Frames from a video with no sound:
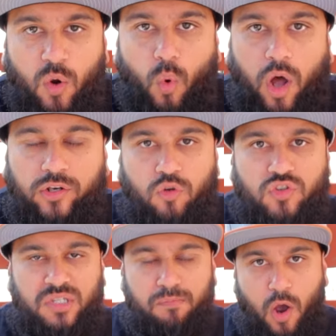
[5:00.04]
don't want no
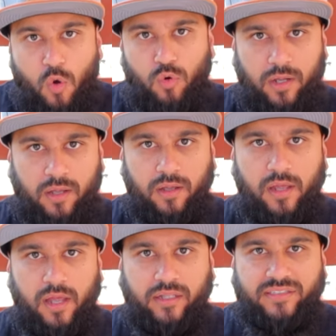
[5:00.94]
smoke.
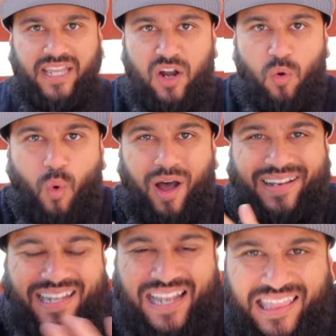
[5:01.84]
They don't want
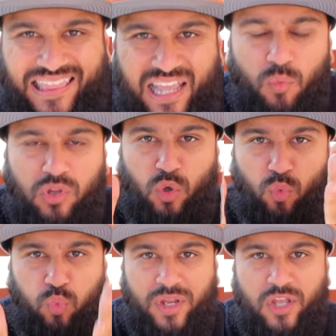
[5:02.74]
nothing with the
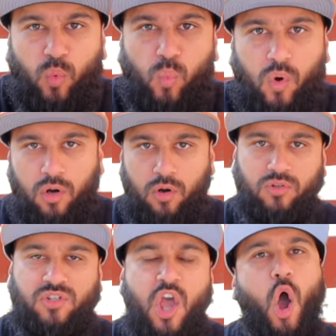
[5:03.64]
real
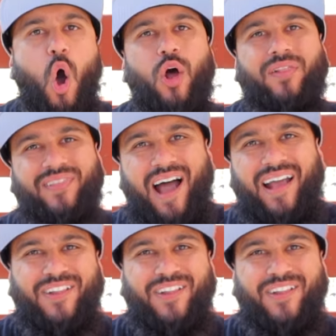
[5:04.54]
world. Online,